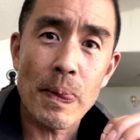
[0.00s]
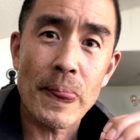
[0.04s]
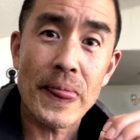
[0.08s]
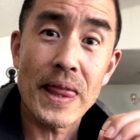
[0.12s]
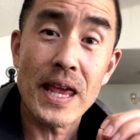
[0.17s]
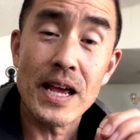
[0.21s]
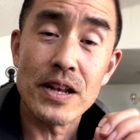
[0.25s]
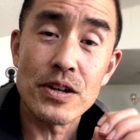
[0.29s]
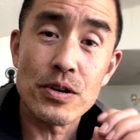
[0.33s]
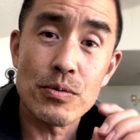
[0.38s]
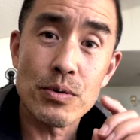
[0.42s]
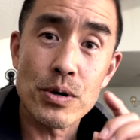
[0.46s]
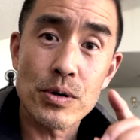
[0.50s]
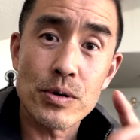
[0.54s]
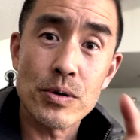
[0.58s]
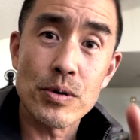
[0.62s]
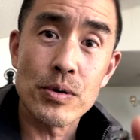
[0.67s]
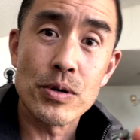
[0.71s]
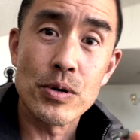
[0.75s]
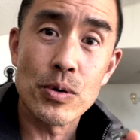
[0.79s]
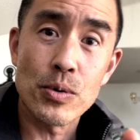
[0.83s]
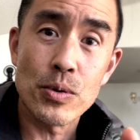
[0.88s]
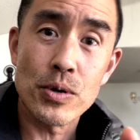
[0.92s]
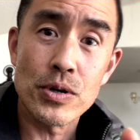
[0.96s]
and Taroko
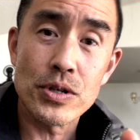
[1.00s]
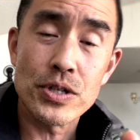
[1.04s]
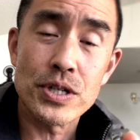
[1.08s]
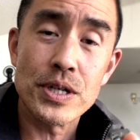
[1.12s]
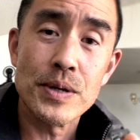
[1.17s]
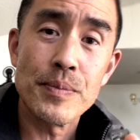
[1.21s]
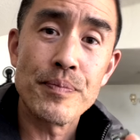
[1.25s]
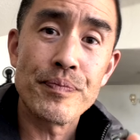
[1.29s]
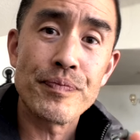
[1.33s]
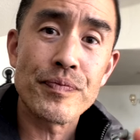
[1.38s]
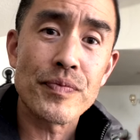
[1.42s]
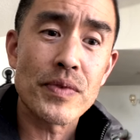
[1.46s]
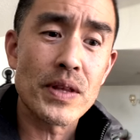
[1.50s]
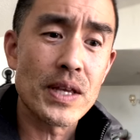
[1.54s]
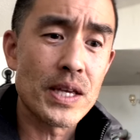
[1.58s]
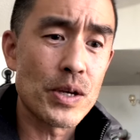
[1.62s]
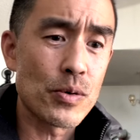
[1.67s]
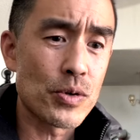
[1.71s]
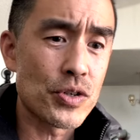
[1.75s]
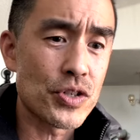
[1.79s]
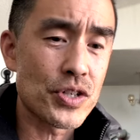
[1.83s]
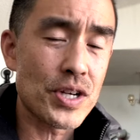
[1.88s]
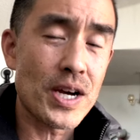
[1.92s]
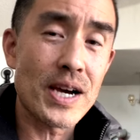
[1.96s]
Gorge. It was
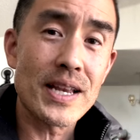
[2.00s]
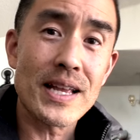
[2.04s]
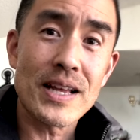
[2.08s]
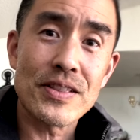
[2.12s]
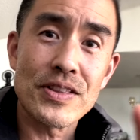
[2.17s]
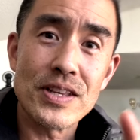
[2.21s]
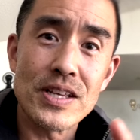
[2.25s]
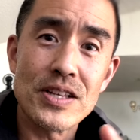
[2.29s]
shot at the